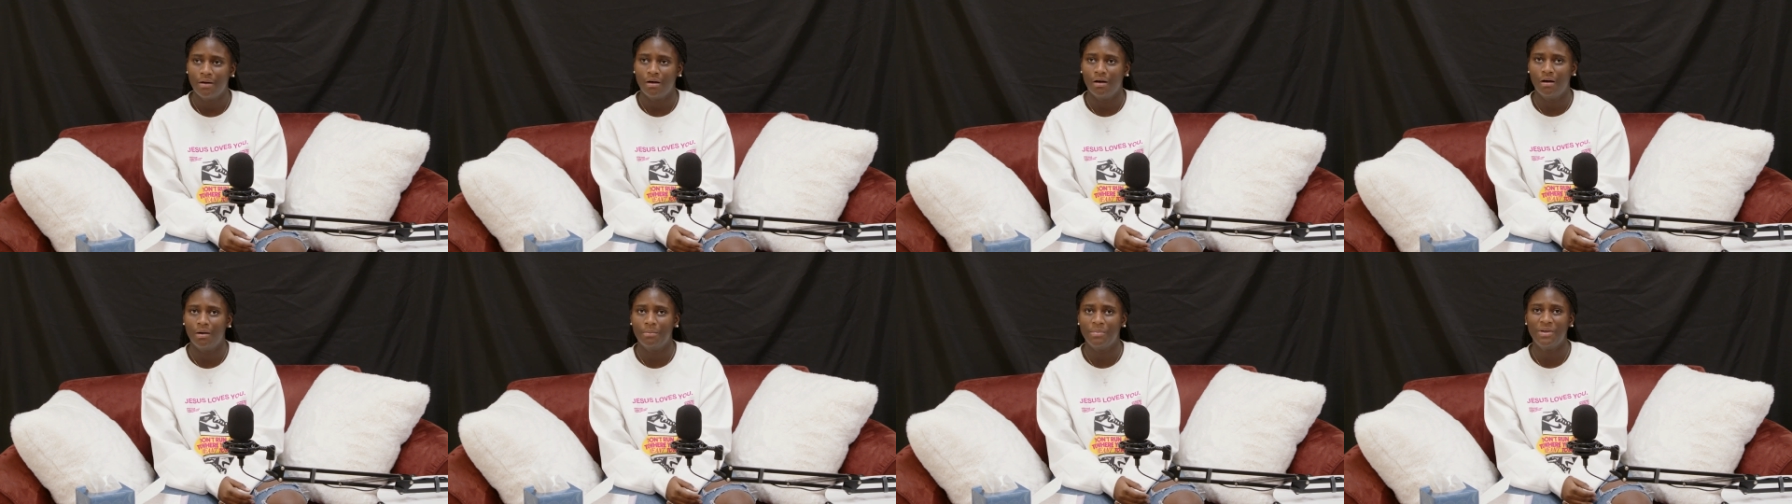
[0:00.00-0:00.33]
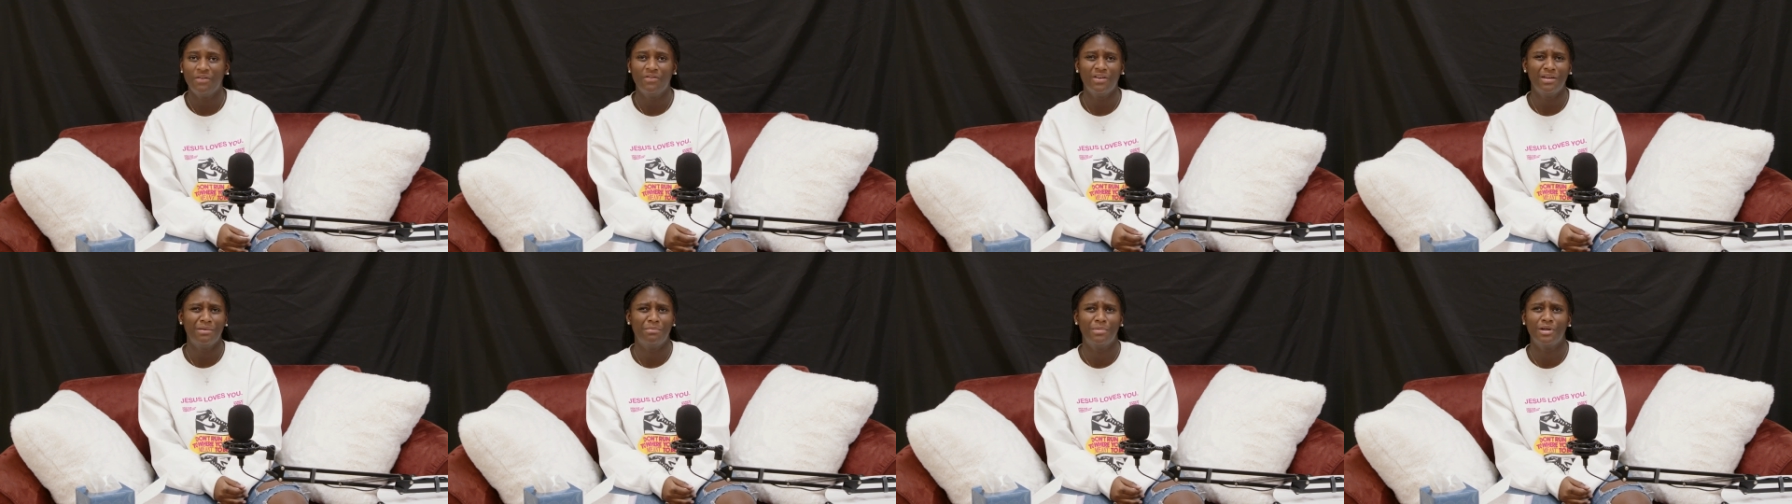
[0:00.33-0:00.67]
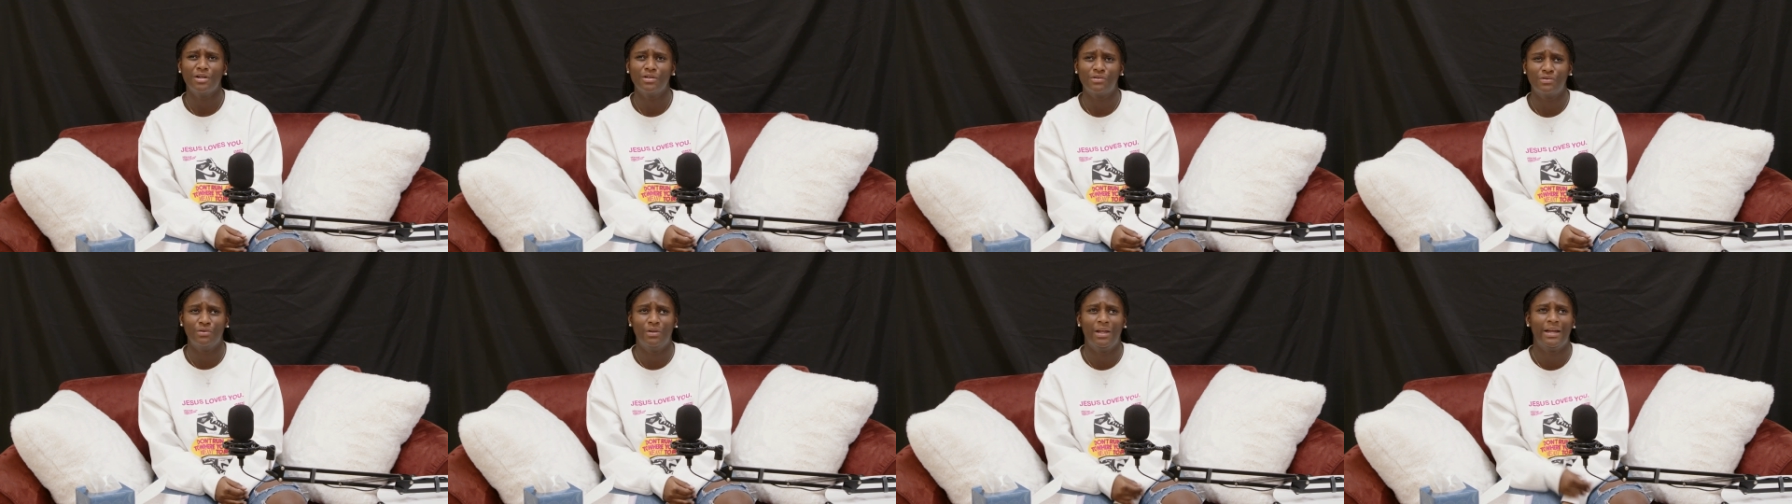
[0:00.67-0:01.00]
Even in middle
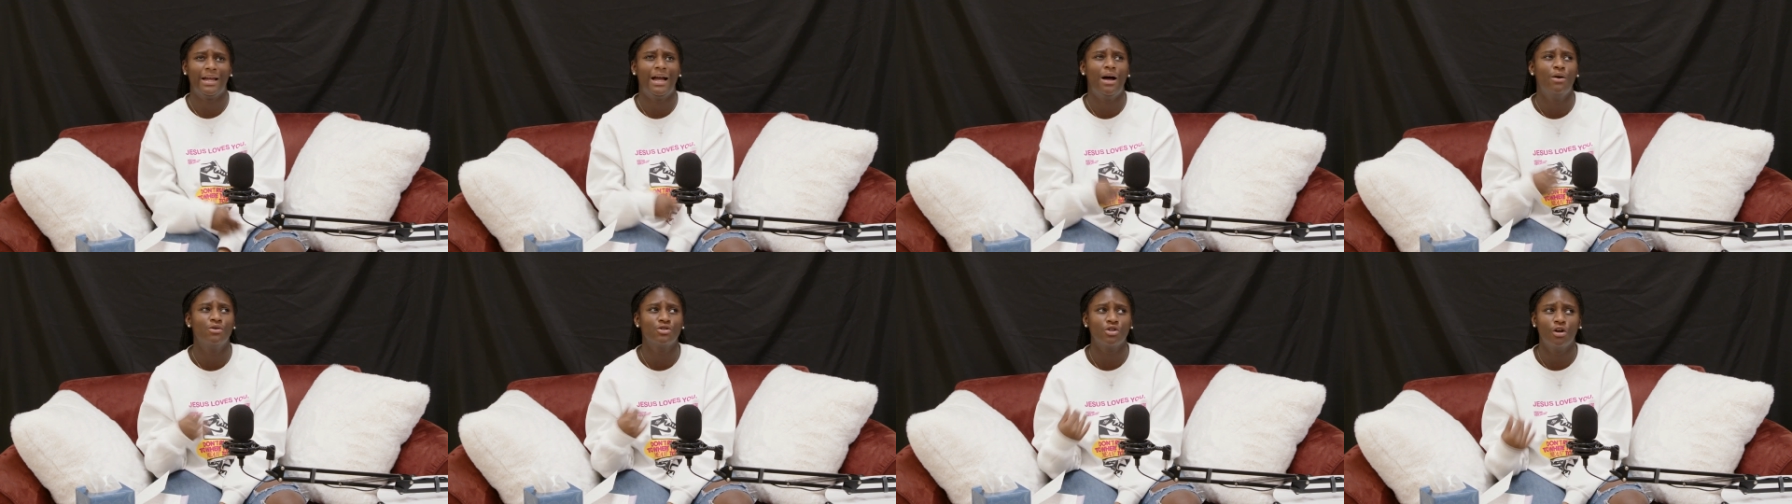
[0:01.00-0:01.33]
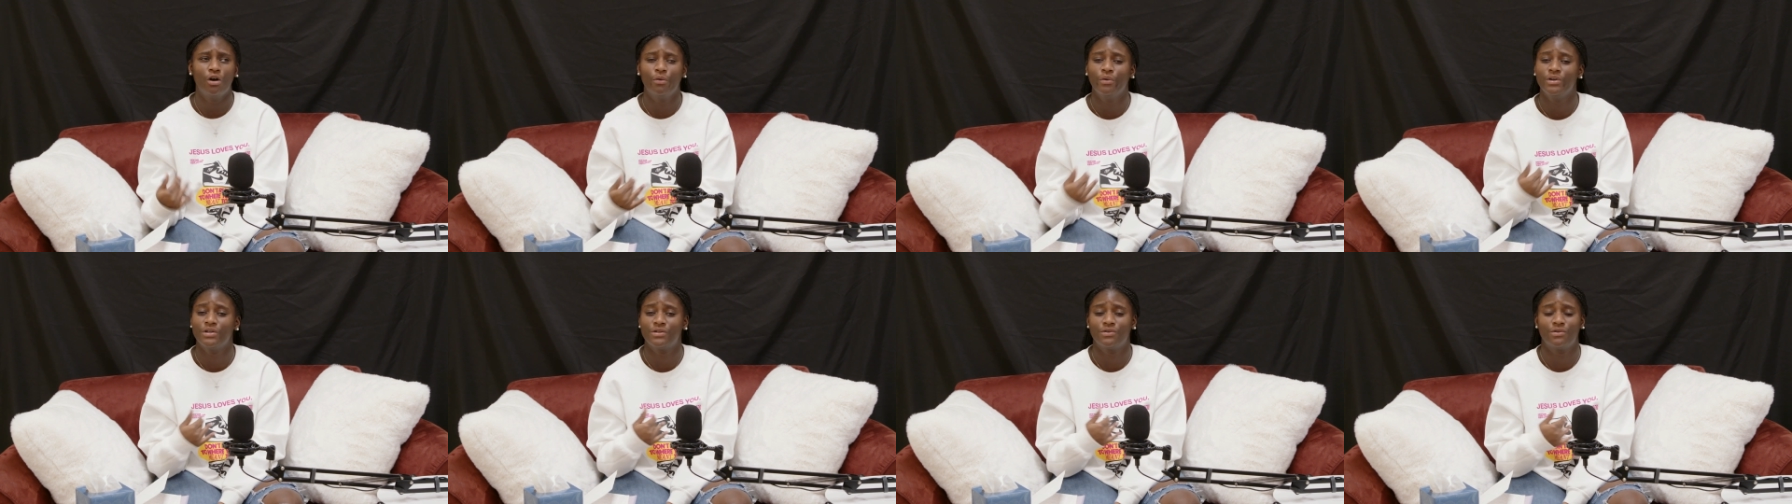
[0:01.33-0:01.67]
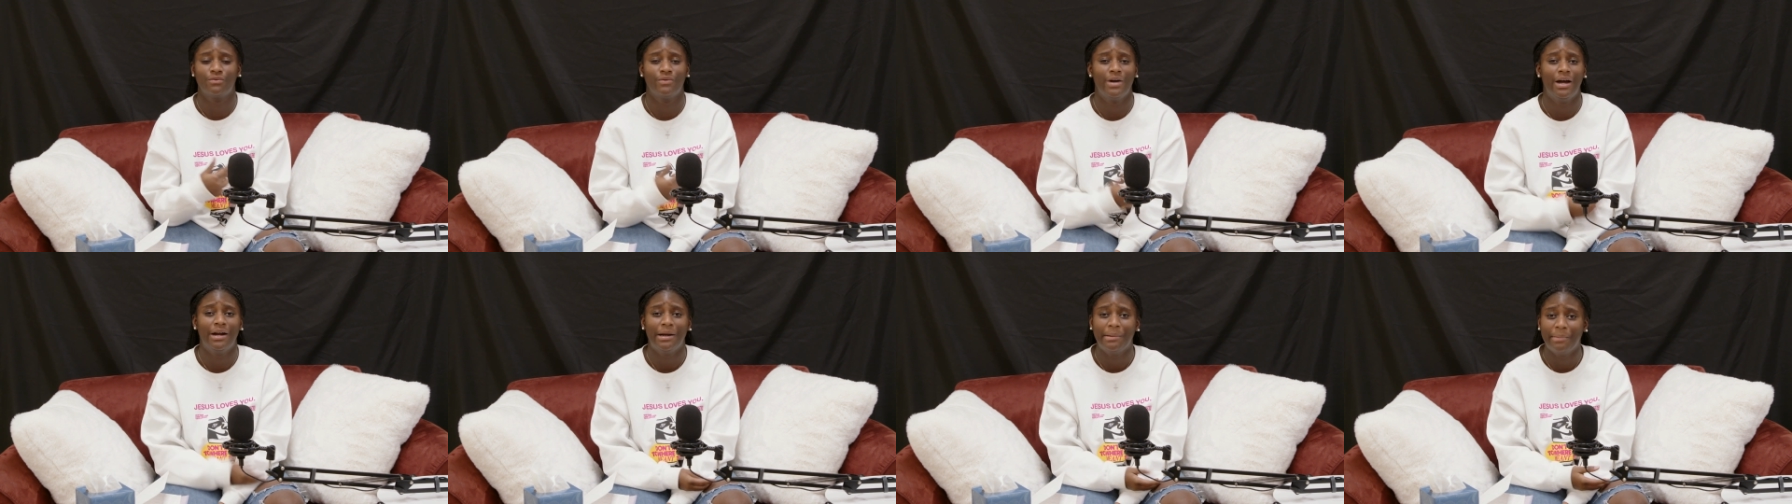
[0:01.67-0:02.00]
school, like I was always
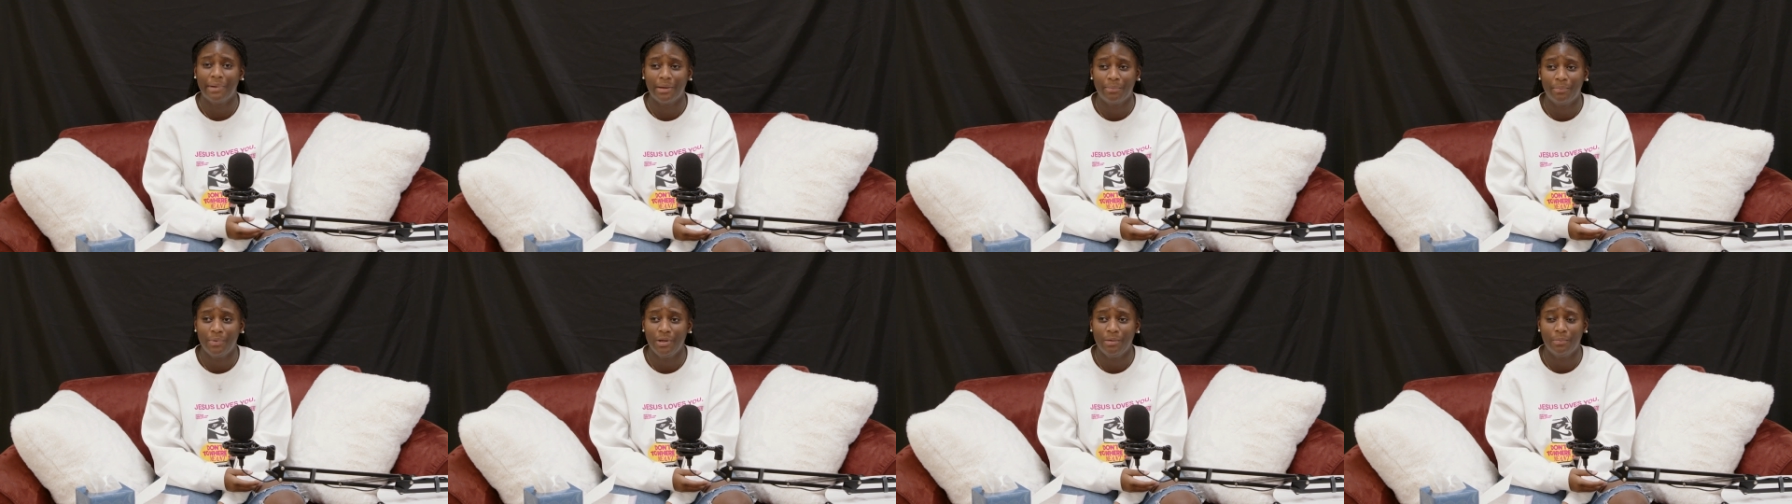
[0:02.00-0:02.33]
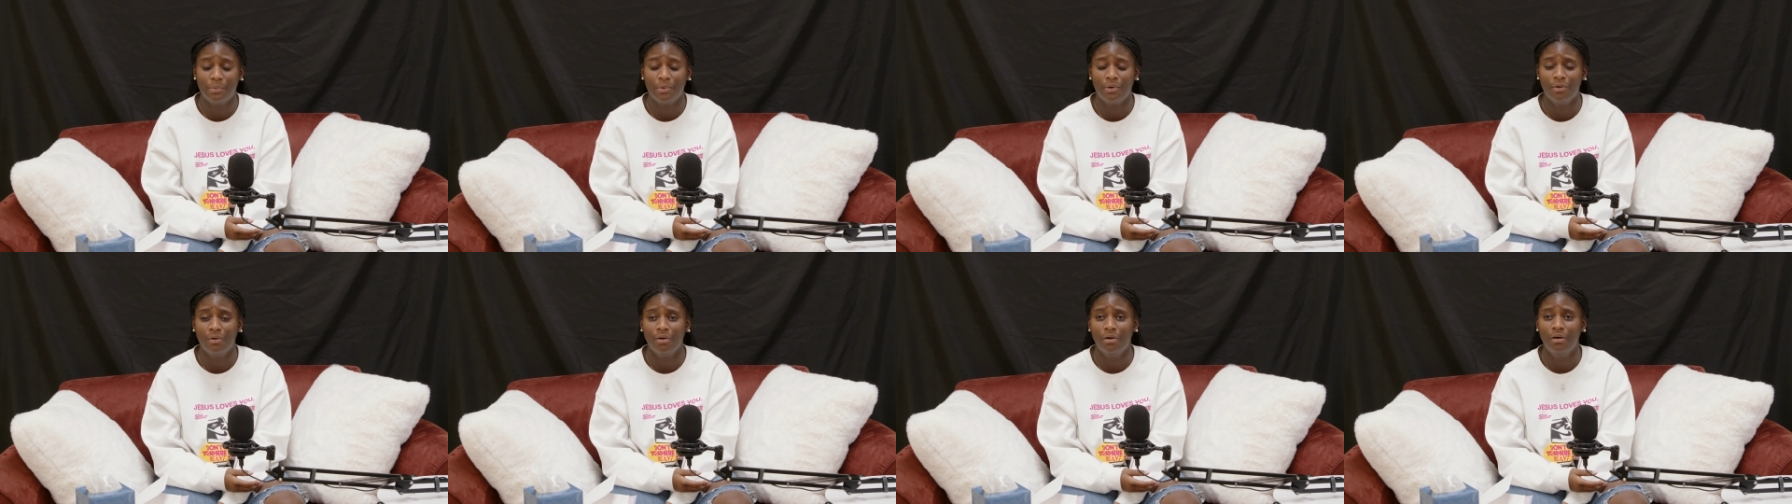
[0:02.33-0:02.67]
surrounded by people.